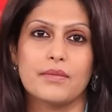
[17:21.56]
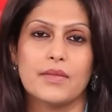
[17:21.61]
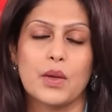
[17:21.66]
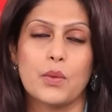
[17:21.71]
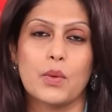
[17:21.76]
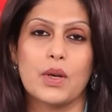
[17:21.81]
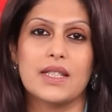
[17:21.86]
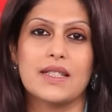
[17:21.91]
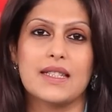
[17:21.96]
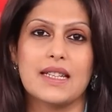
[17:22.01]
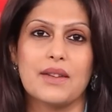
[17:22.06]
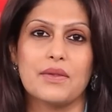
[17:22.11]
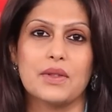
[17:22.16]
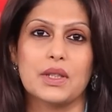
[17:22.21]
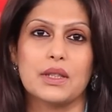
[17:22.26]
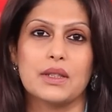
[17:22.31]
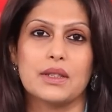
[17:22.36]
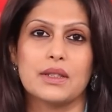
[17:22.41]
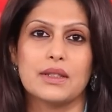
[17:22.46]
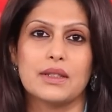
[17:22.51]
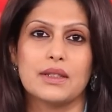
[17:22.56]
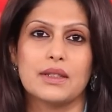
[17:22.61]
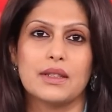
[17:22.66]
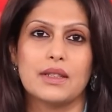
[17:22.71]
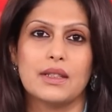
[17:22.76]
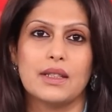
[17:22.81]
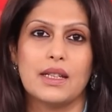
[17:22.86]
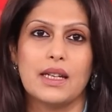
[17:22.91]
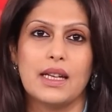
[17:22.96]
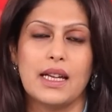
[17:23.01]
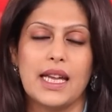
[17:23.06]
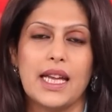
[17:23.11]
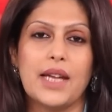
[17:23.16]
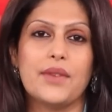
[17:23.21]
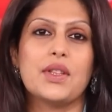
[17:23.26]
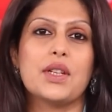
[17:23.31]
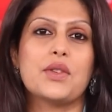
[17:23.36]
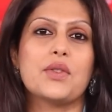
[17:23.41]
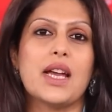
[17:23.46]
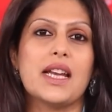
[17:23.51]
The worst ever. If
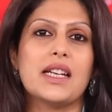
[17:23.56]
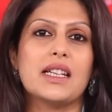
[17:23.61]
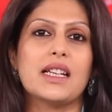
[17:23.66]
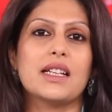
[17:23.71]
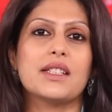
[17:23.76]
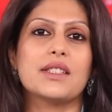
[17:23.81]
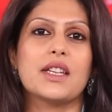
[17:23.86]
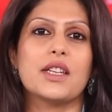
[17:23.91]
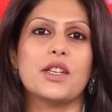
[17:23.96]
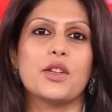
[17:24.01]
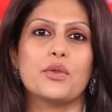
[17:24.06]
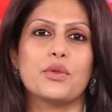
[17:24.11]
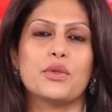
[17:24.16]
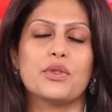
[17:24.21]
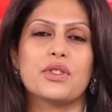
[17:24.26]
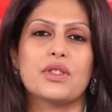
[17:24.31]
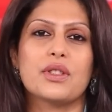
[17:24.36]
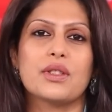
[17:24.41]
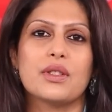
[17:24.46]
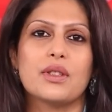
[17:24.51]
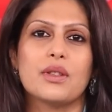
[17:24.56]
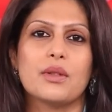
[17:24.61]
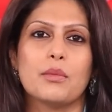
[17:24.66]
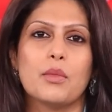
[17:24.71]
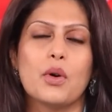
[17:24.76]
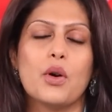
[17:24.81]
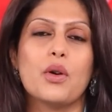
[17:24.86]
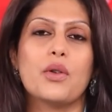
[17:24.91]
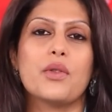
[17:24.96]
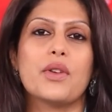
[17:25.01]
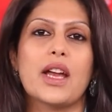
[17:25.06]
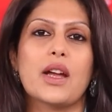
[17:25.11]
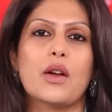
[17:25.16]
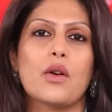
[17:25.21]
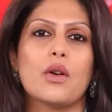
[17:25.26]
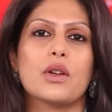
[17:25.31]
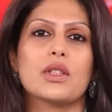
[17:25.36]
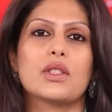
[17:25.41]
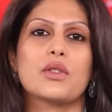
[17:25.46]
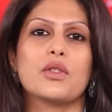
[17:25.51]
the trend continues, more
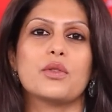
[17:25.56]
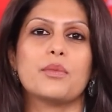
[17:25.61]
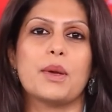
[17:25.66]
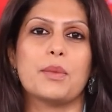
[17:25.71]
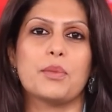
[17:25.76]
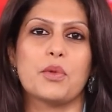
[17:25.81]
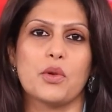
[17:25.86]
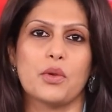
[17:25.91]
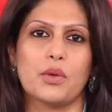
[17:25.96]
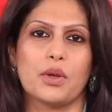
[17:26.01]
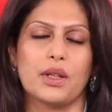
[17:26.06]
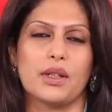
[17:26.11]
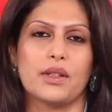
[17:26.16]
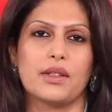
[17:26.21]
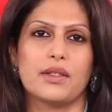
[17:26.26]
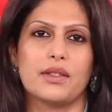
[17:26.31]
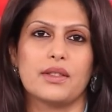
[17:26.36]
records could be broken.